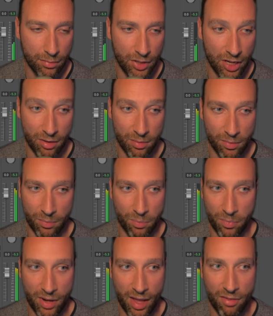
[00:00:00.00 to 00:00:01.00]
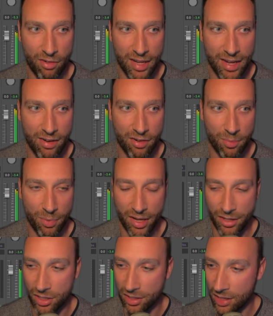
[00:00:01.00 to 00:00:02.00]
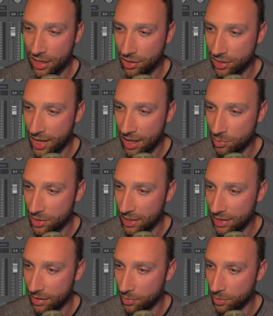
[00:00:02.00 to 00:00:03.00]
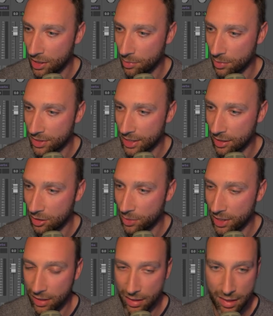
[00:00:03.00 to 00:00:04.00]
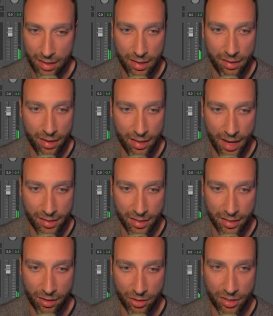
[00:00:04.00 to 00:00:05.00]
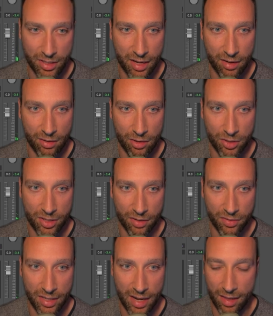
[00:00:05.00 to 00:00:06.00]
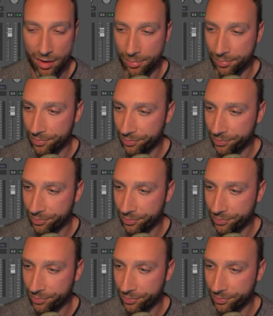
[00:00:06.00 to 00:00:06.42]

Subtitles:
You can't really hear it, but it just helps clean up the signal a bit. And the SSL just to kind of glue stuff together.